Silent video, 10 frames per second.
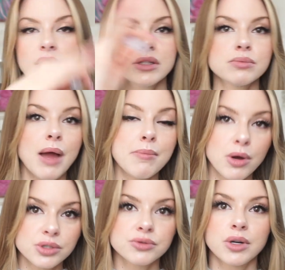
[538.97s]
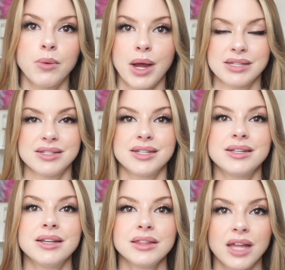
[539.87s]
It's my most requested
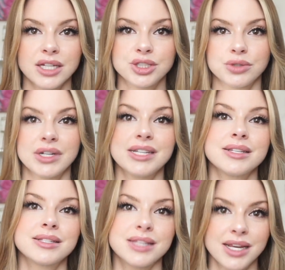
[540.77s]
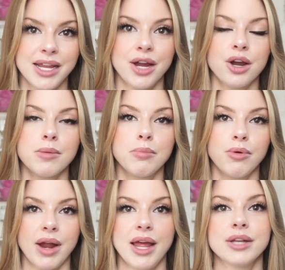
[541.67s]
luxury skincare
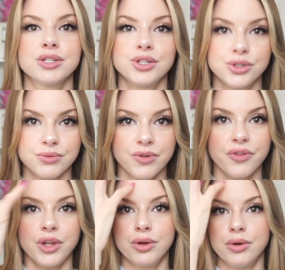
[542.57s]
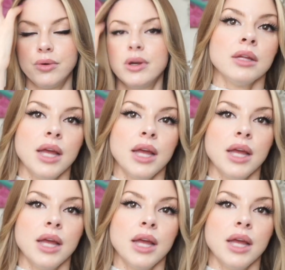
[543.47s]
brand to review.